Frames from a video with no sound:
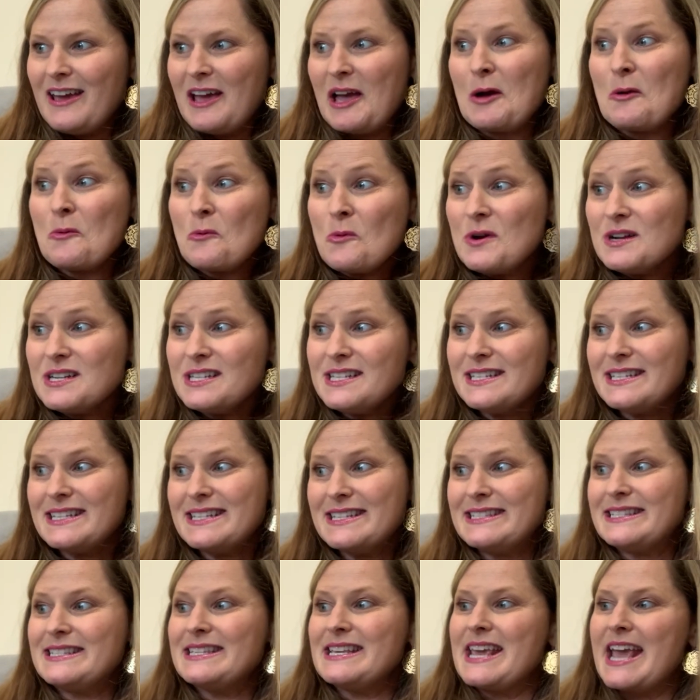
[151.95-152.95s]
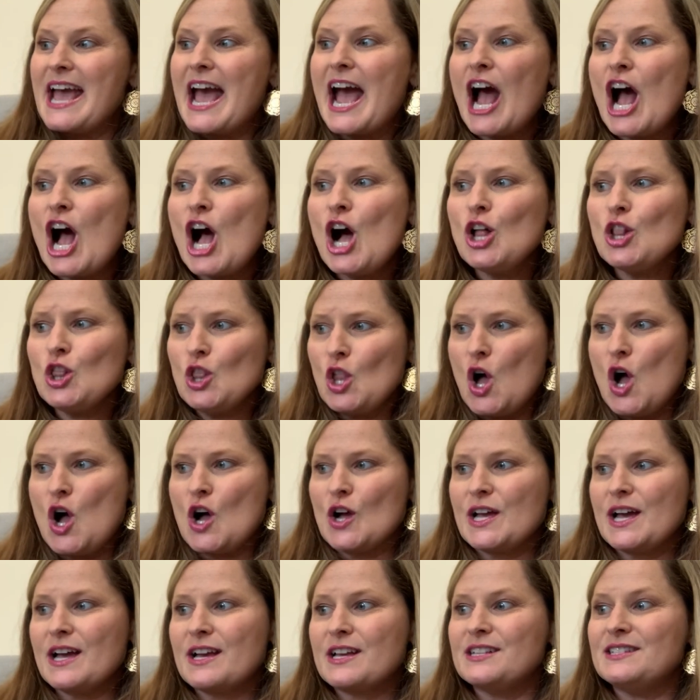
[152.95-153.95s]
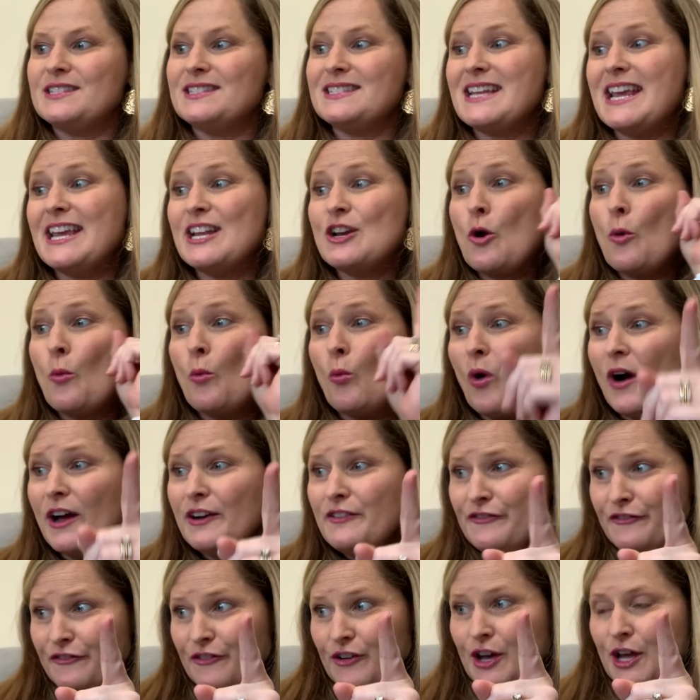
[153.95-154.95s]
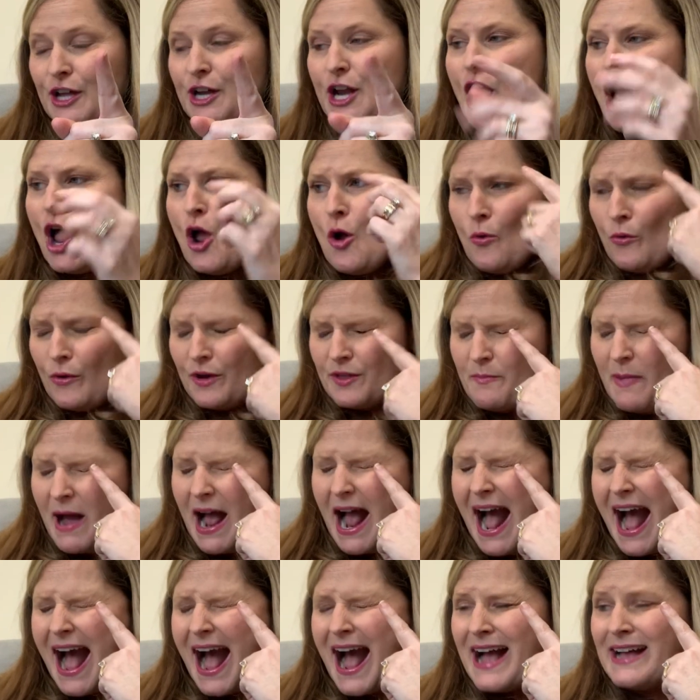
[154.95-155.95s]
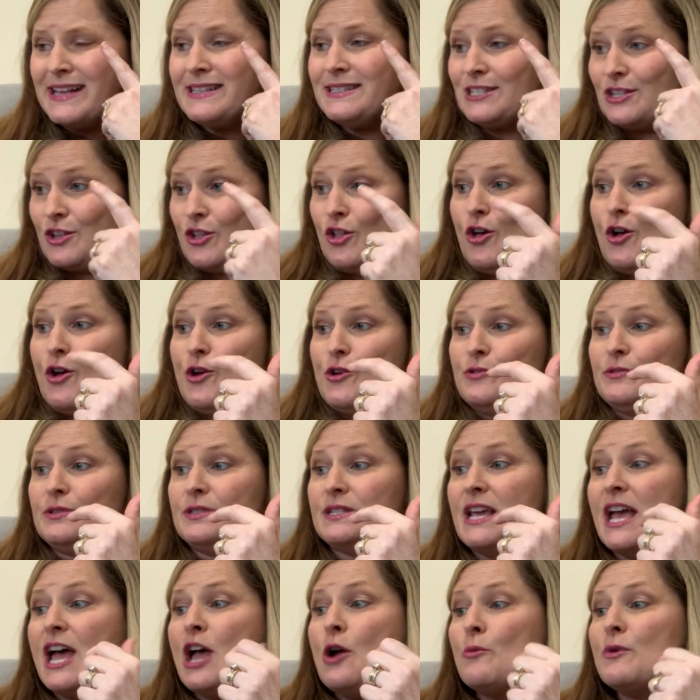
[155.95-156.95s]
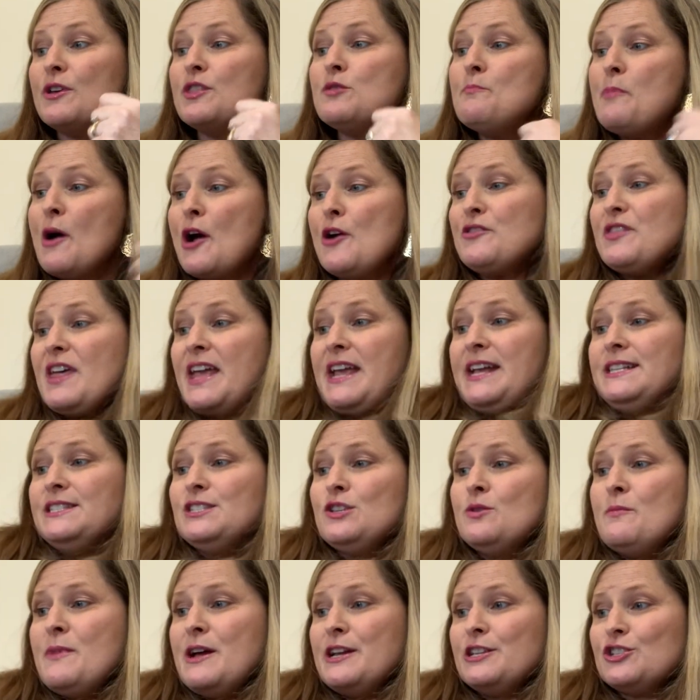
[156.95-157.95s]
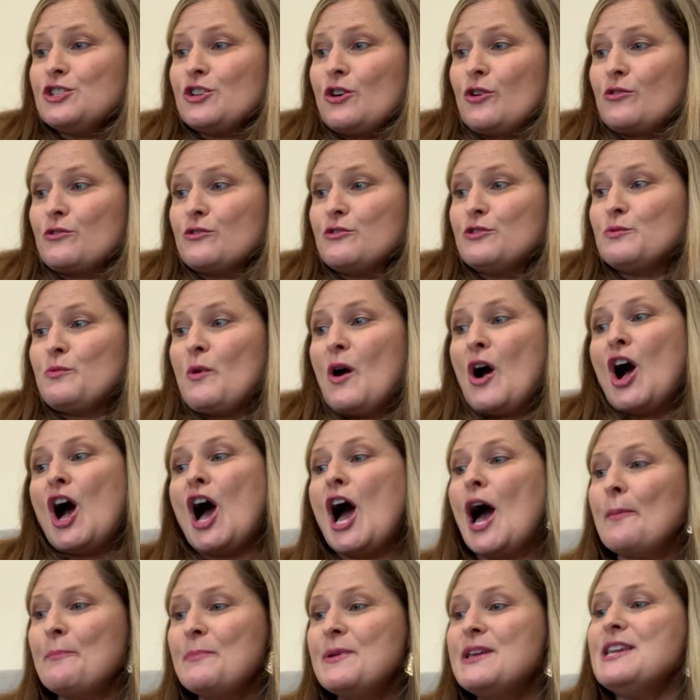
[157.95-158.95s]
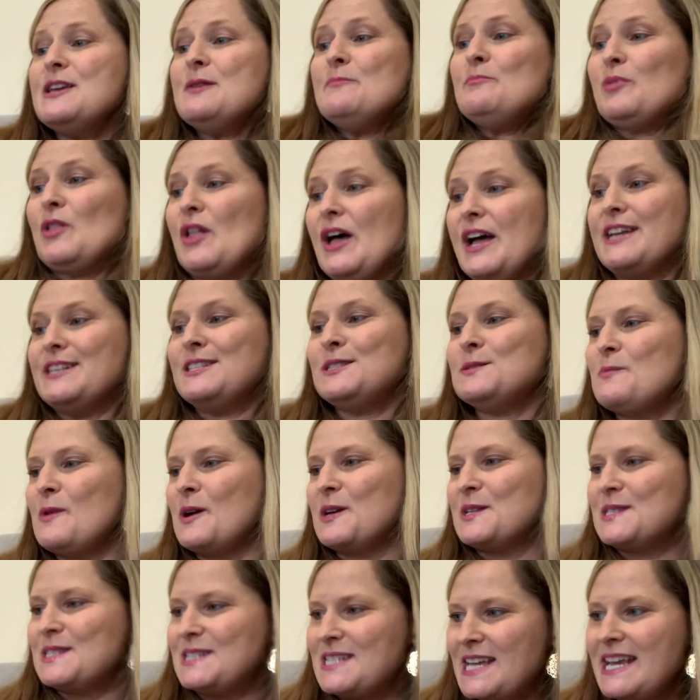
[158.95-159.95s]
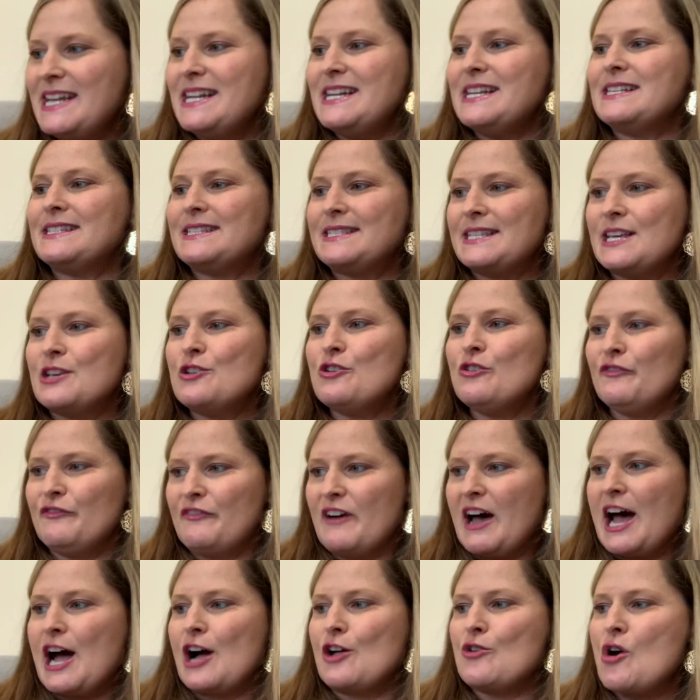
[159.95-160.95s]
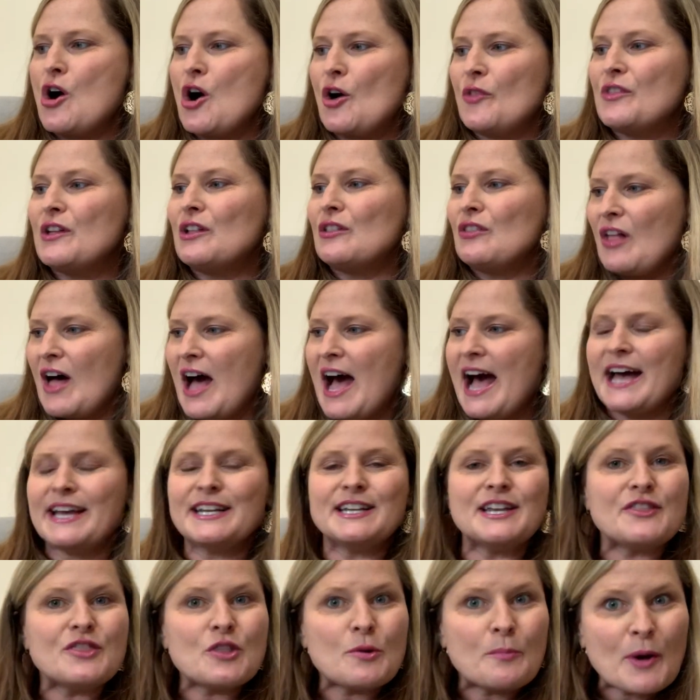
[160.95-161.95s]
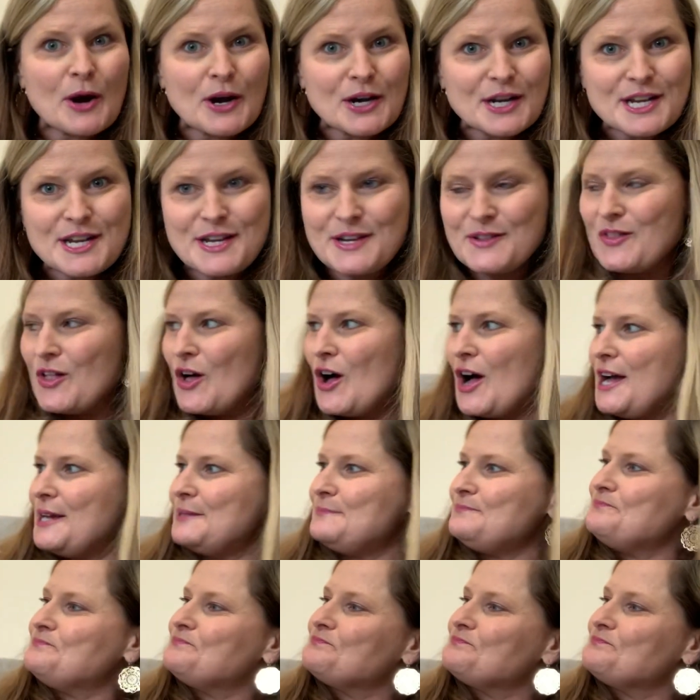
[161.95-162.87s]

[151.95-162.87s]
I wanted to see how long I could stand on one foot with my eyes closed, with both hands on my shoulders while hopping in place while standing single file on the line in the parking lot.